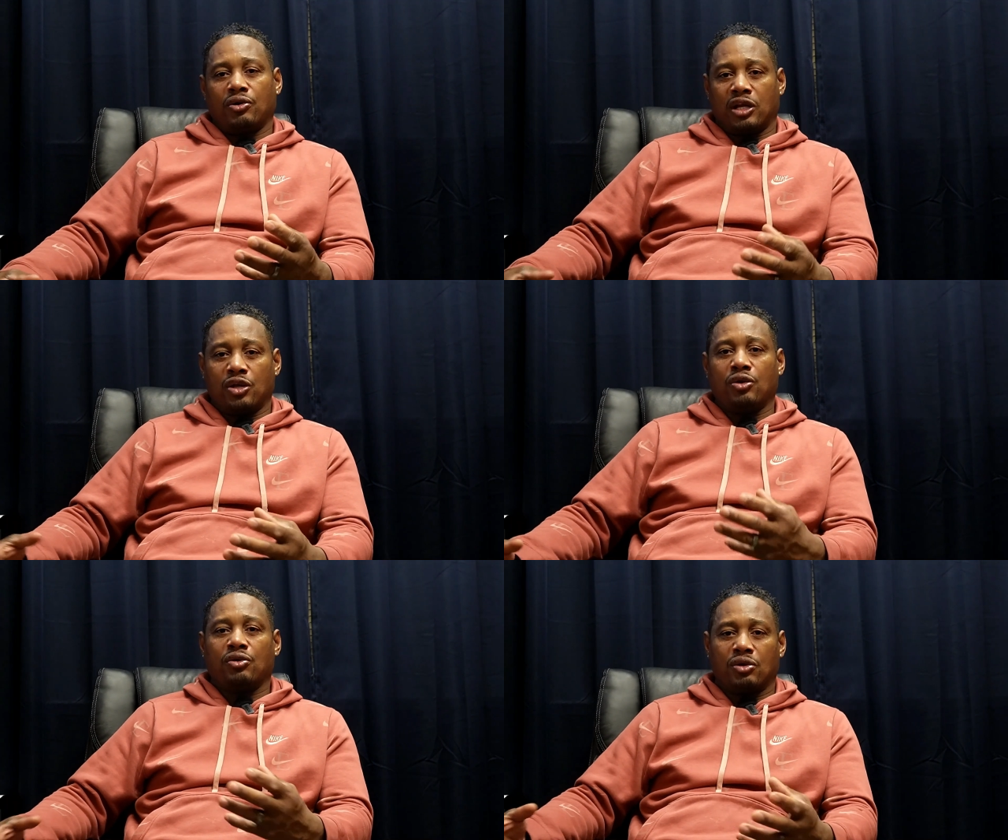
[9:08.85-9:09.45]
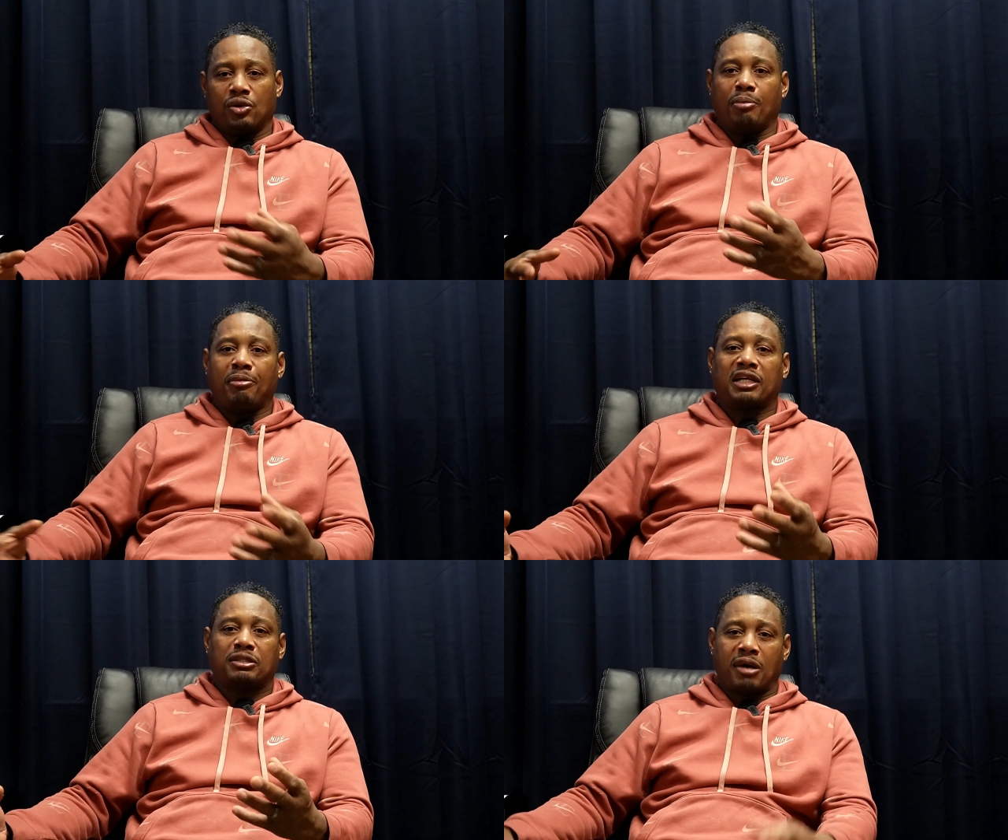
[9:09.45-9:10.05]
then you
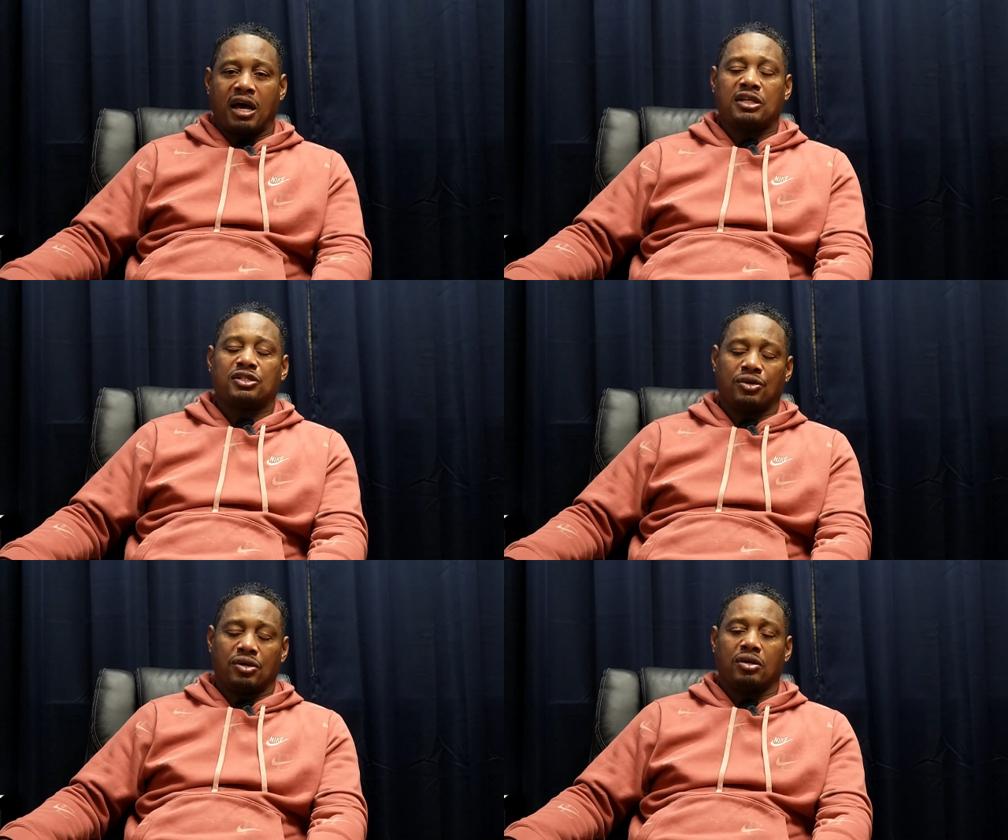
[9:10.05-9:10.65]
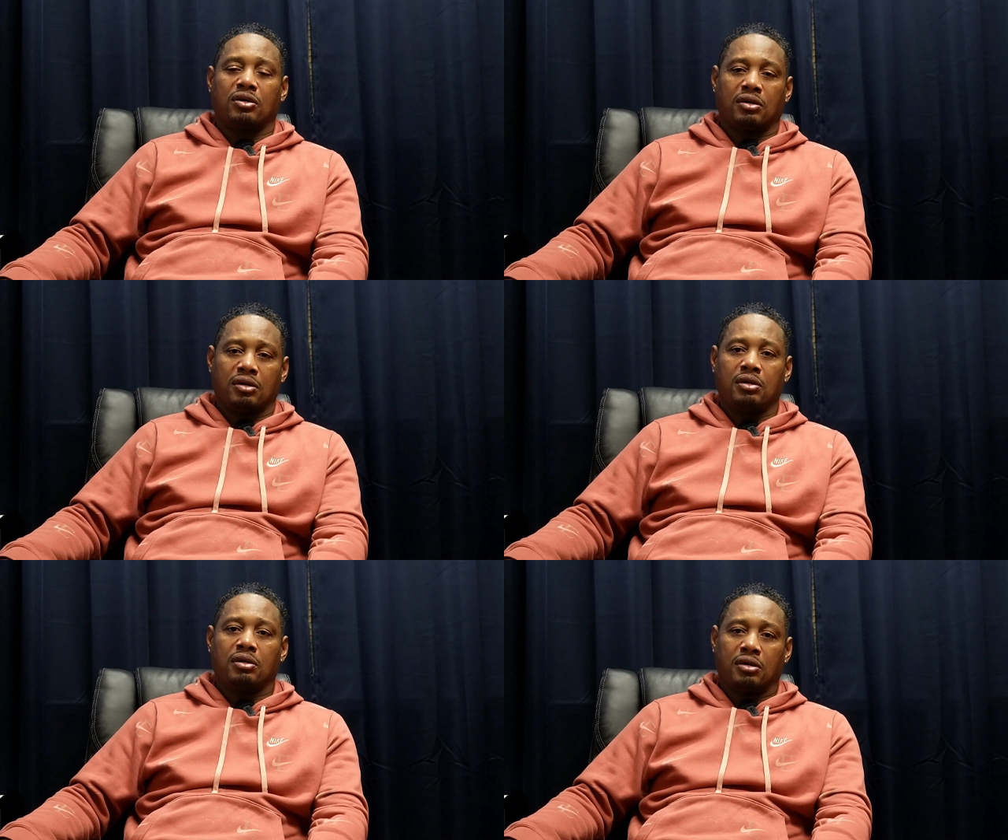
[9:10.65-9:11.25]
maximize your
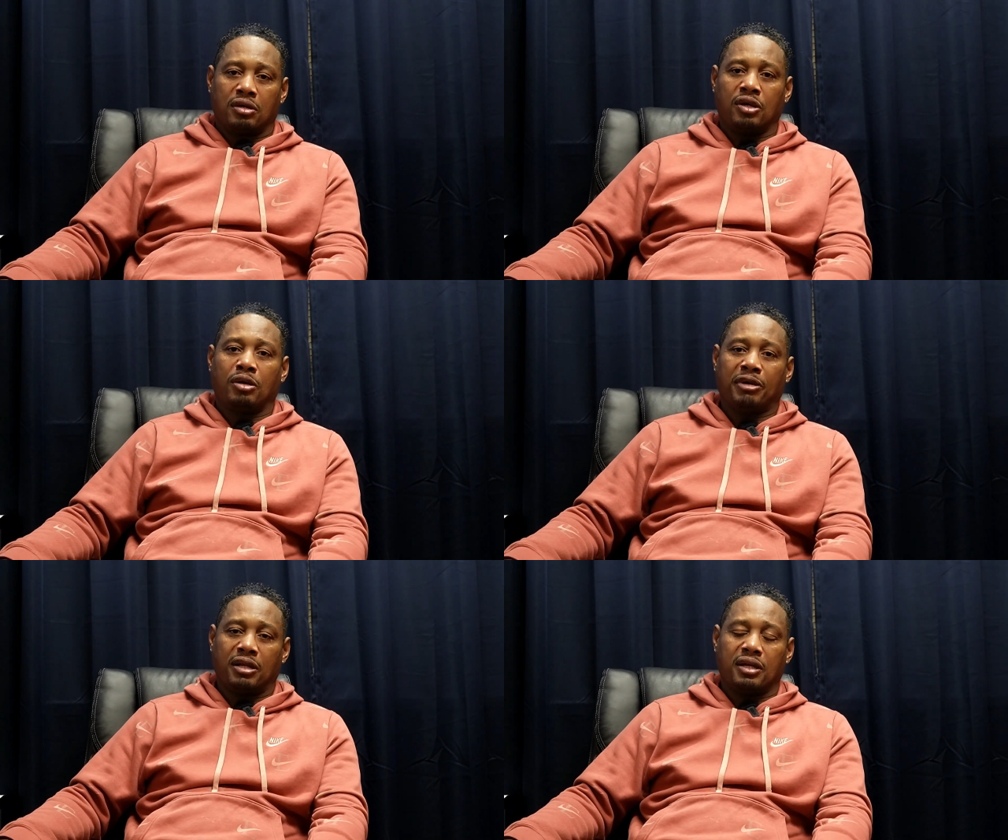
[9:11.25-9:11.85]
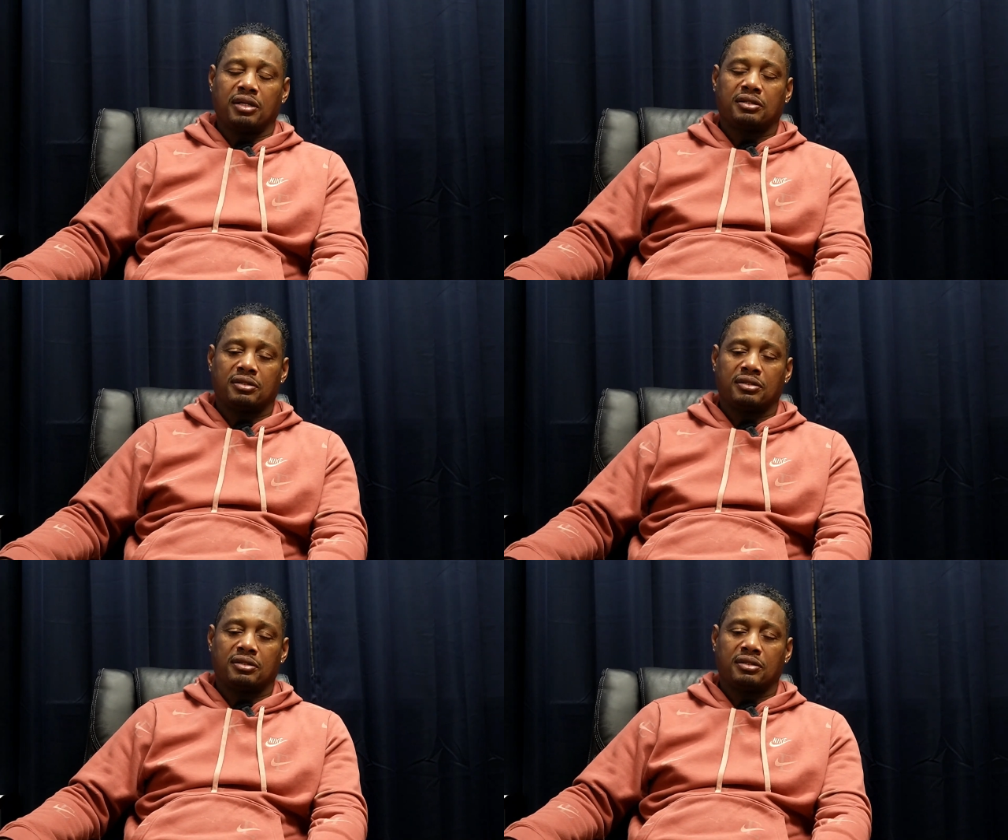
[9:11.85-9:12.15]
abilities.